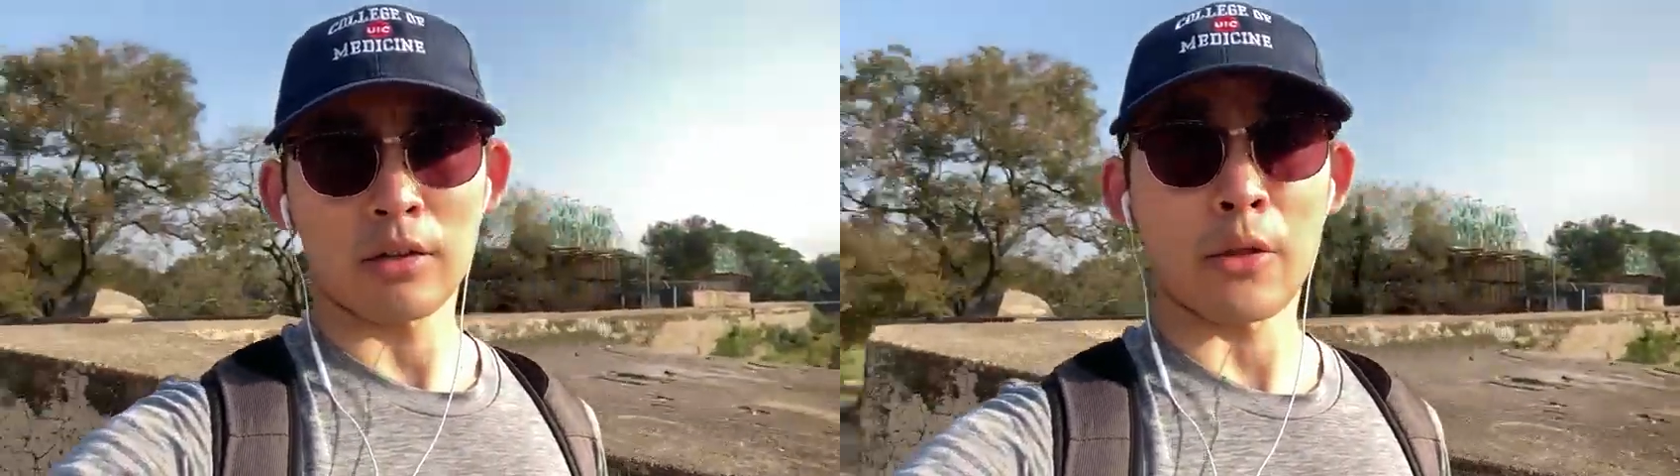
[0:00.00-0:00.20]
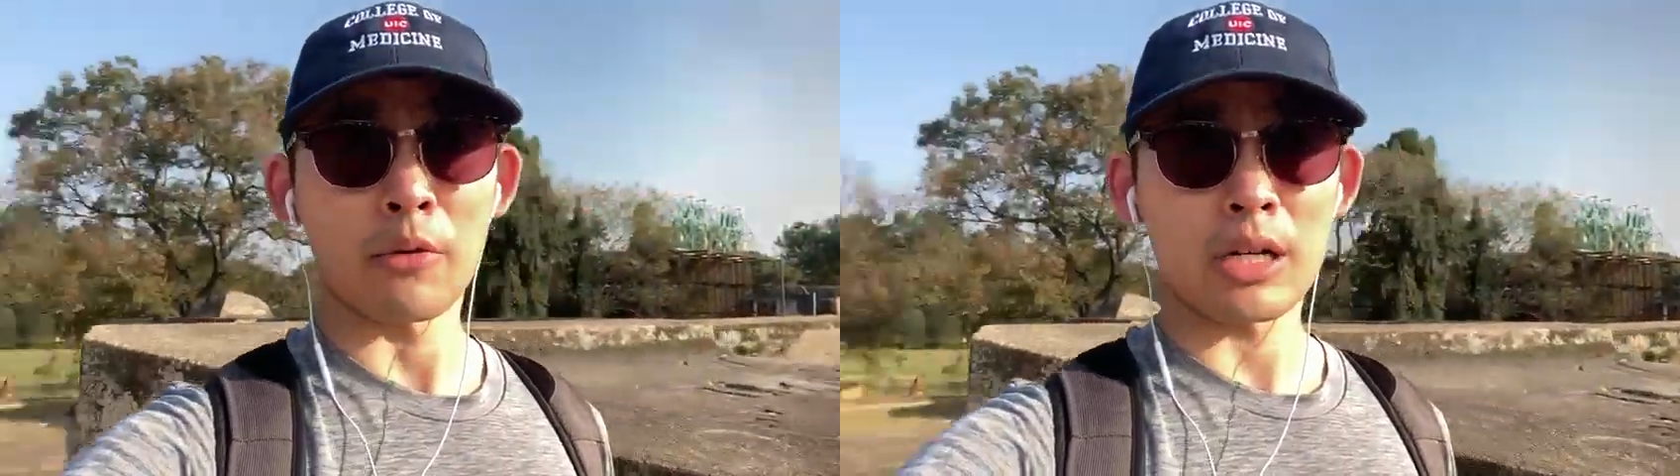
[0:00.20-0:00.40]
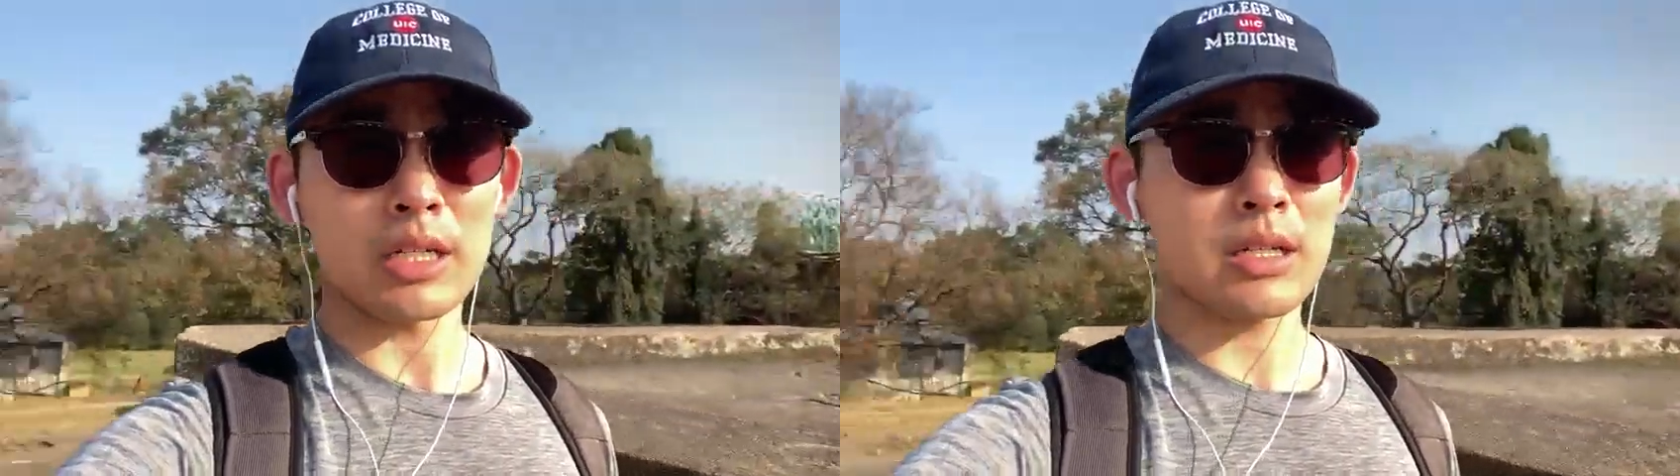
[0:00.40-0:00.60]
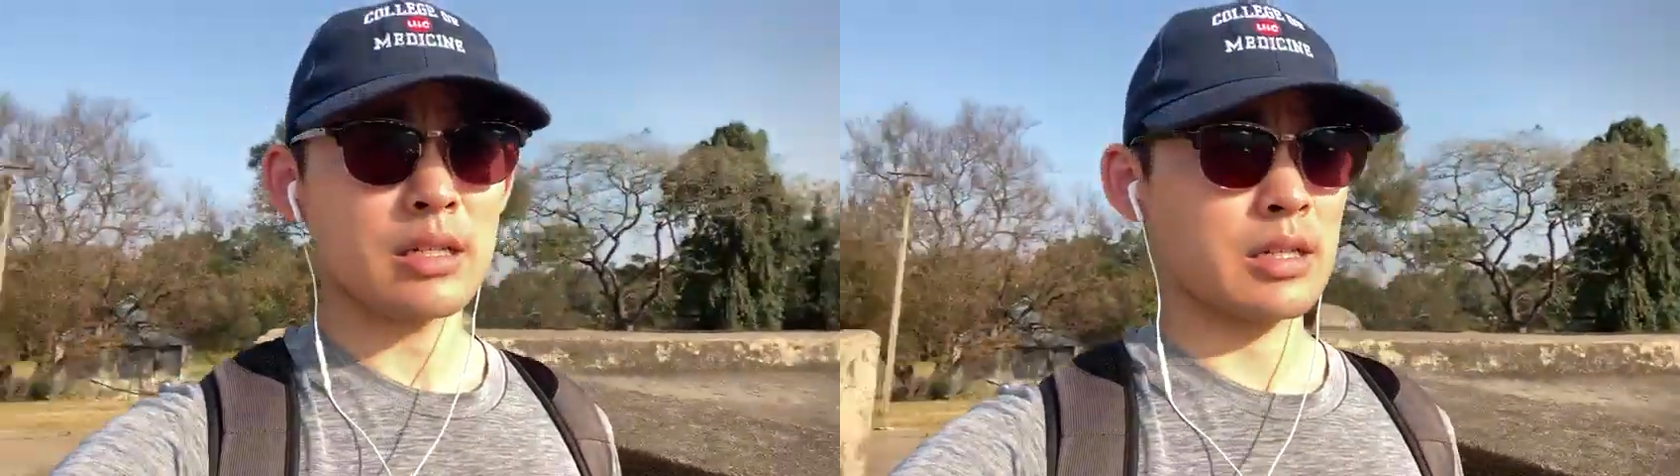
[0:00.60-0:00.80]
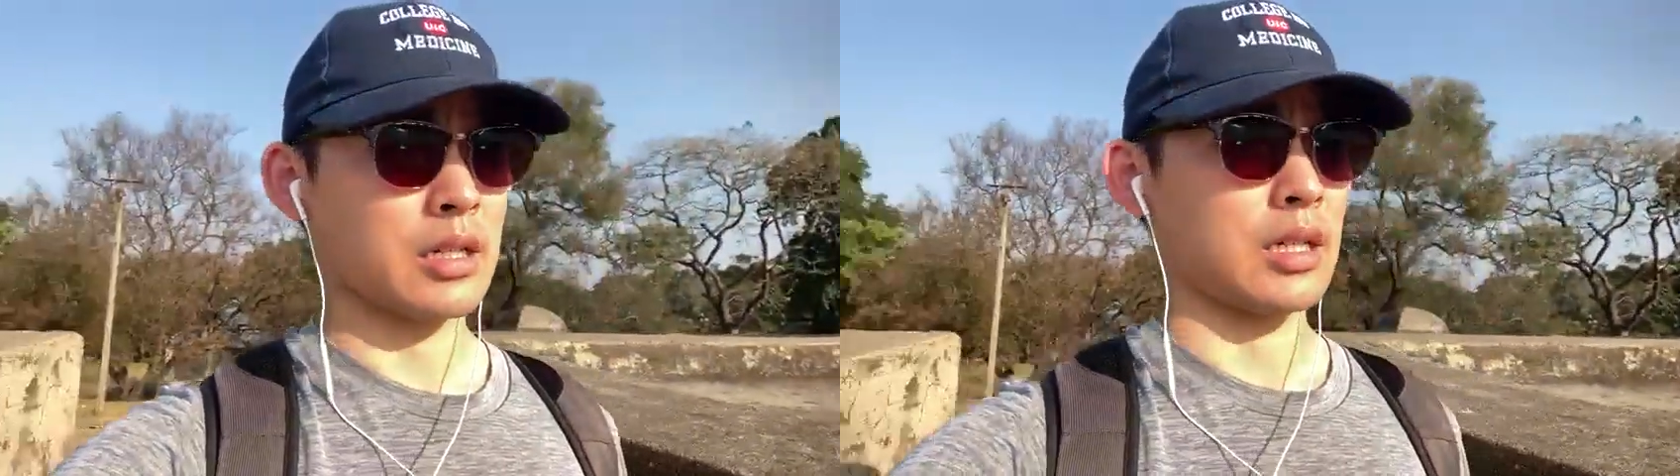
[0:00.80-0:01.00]

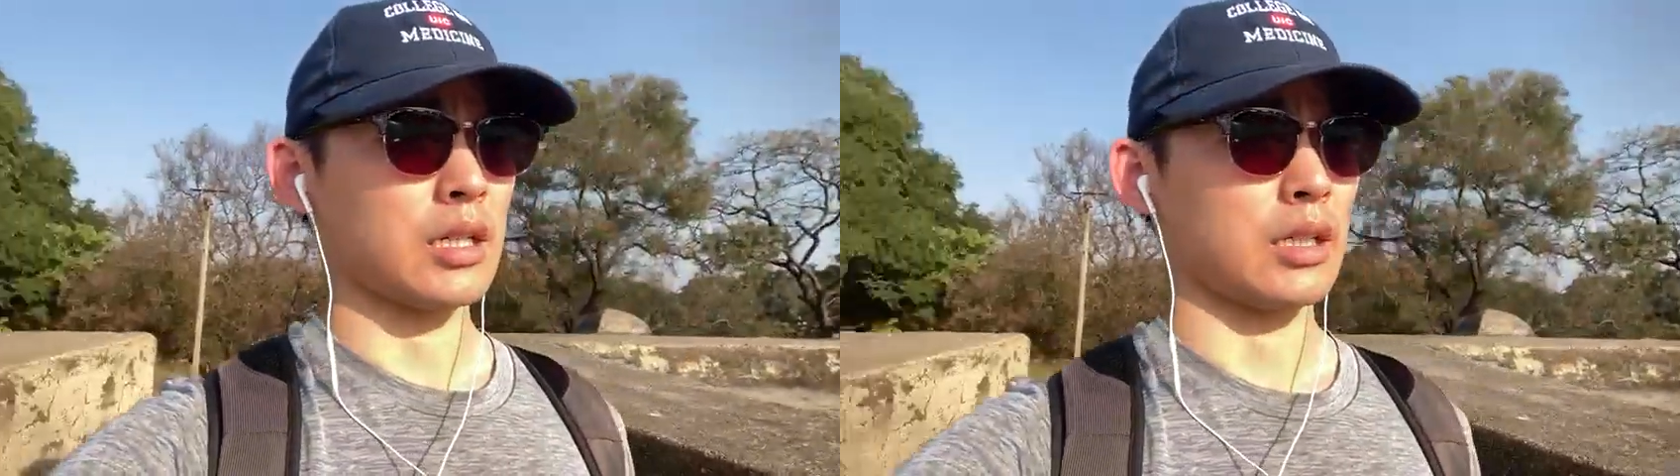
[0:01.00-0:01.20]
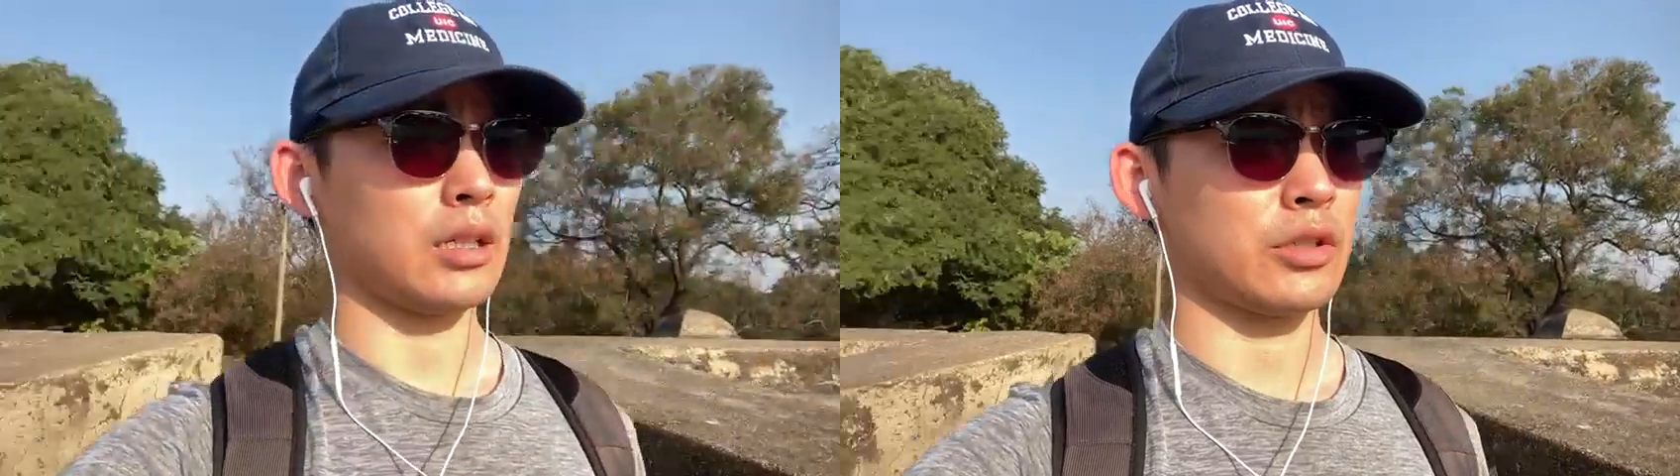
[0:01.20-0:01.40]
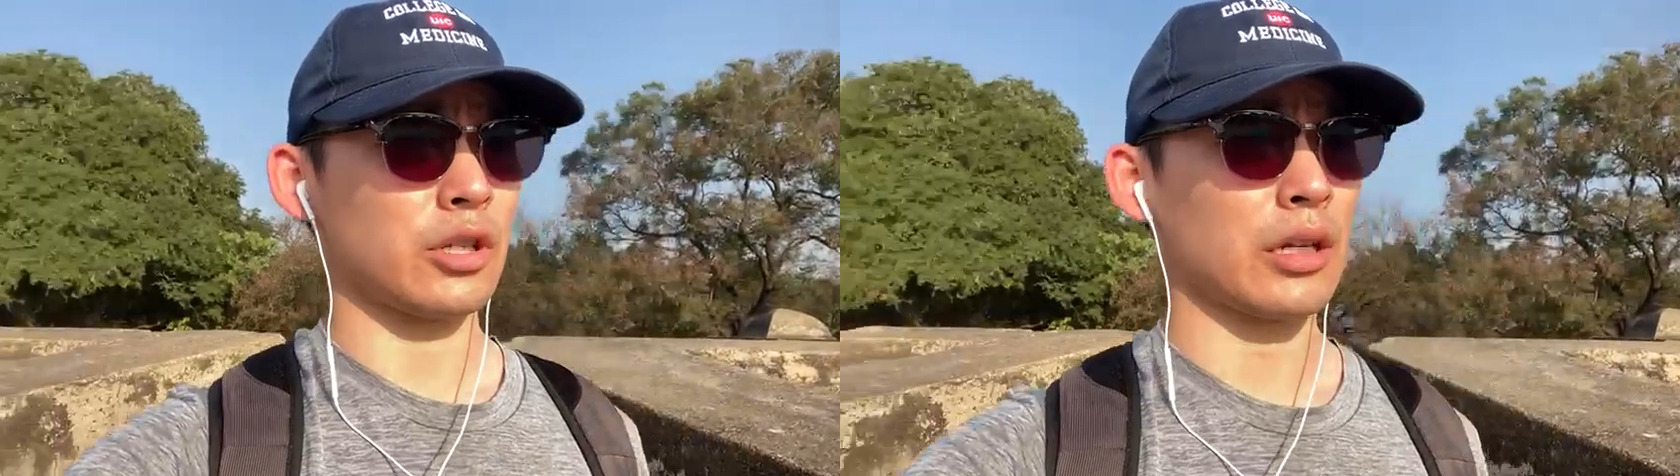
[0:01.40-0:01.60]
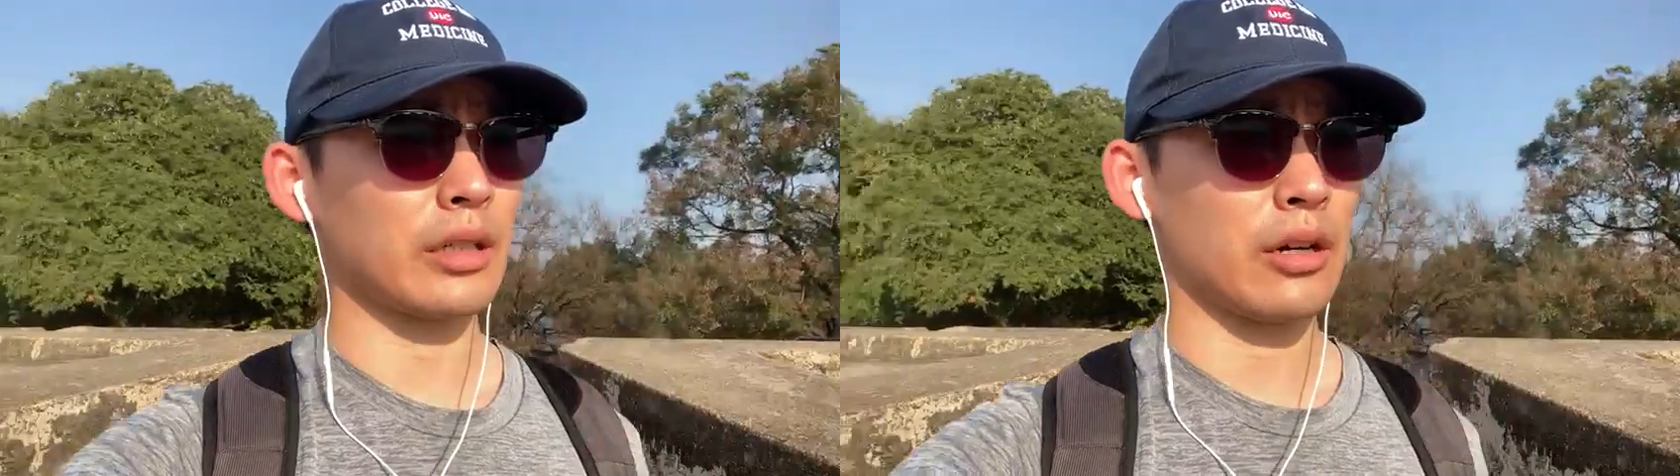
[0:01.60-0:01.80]
Otherwise, checked